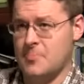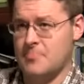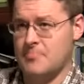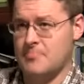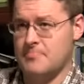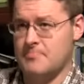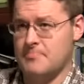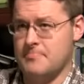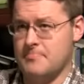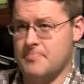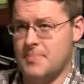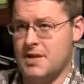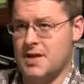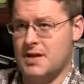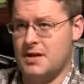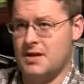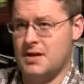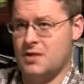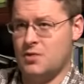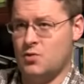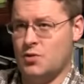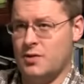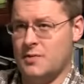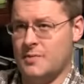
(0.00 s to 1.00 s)
Men
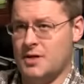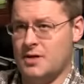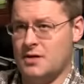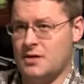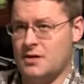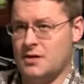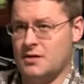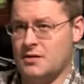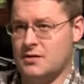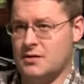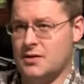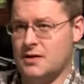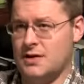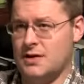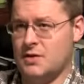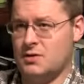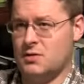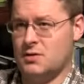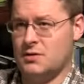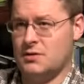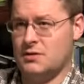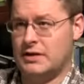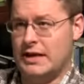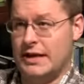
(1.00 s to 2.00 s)
and women aren't
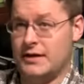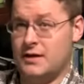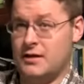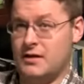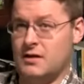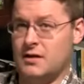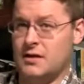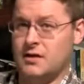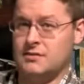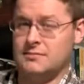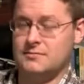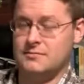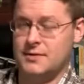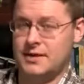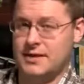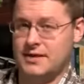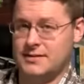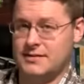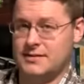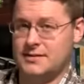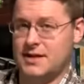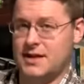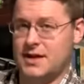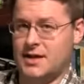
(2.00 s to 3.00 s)
equal at all in
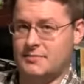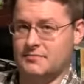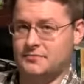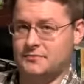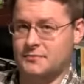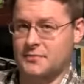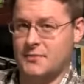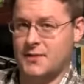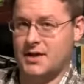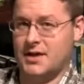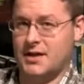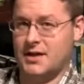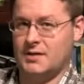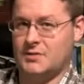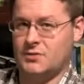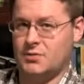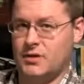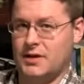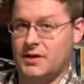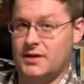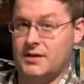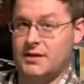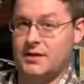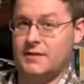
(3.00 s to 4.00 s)
Islam. And
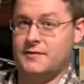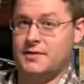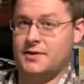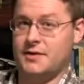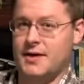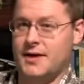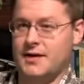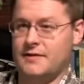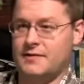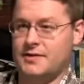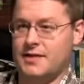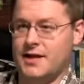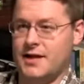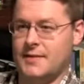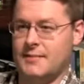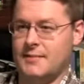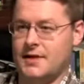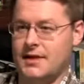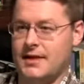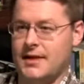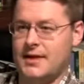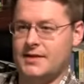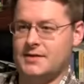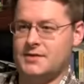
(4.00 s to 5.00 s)
we didn't even have time
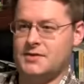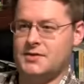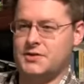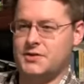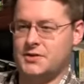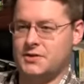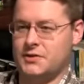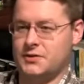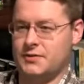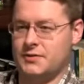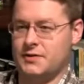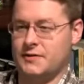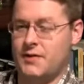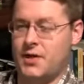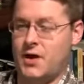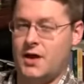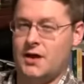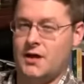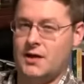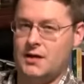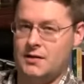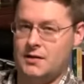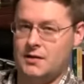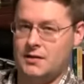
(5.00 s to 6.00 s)
to get to the
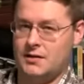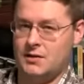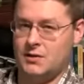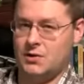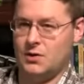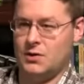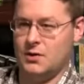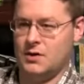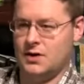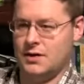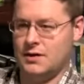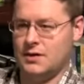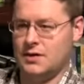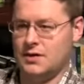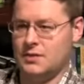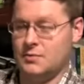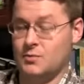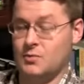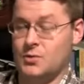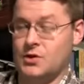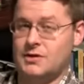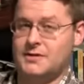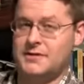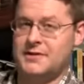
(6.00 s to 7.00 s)
veil or
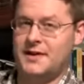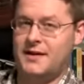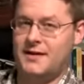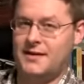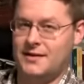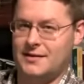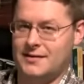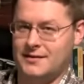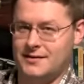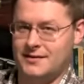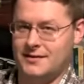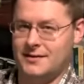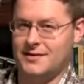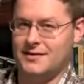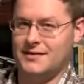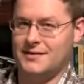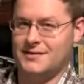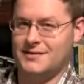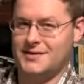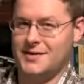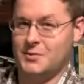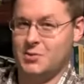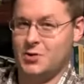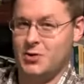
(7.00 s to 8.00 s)
muta,
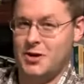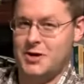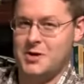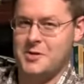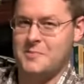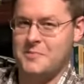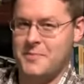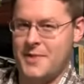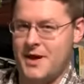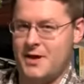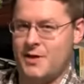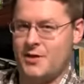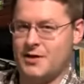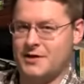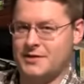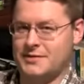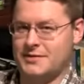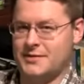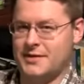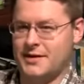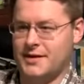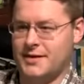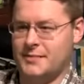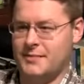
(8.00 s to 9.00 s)
temporary
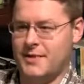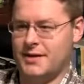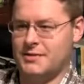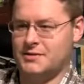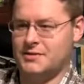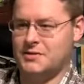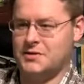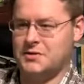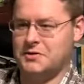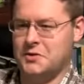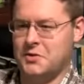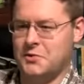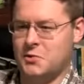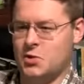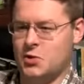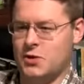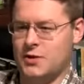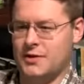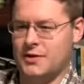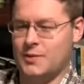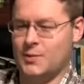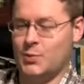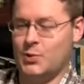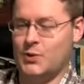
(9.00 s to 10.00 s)
marriage that amounts to no
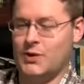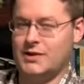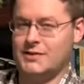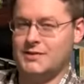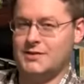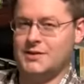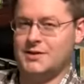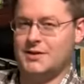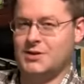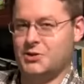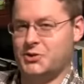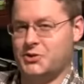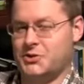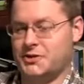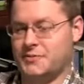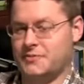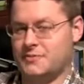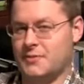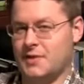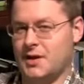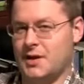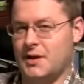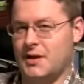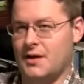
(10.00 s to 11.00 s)
more than
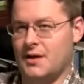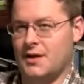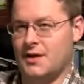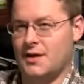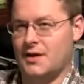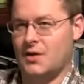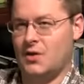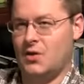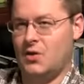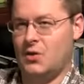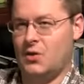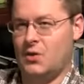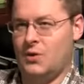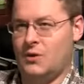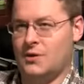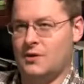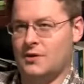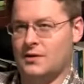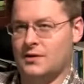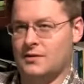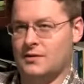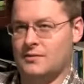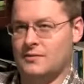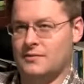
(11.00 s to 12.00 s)
prostitution,
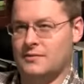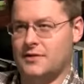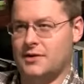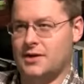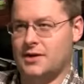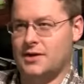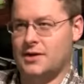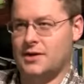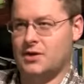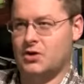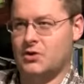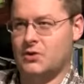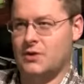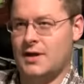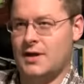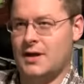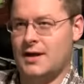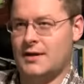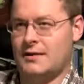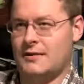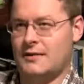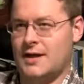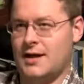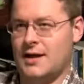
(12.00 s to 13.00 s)
or the
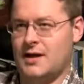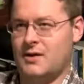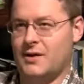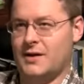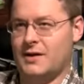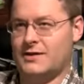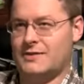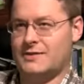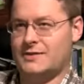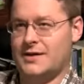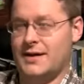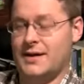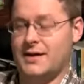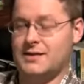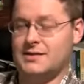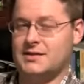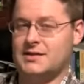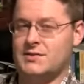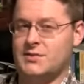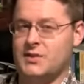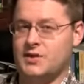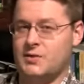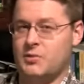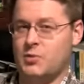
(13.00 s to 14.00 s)
Quran allowing
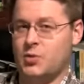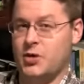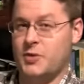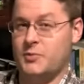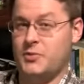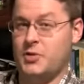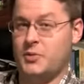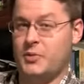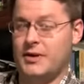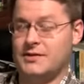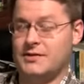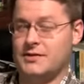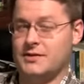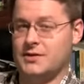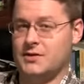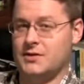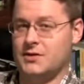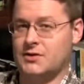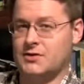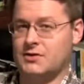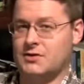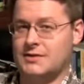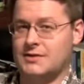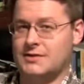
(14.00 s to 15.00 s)
sex with prepubescent
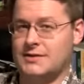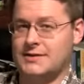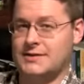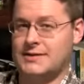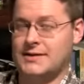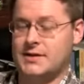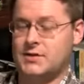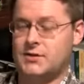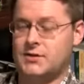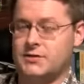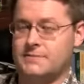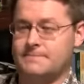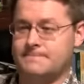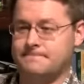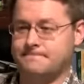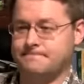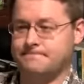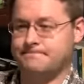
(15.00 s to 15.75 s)
girls, etc.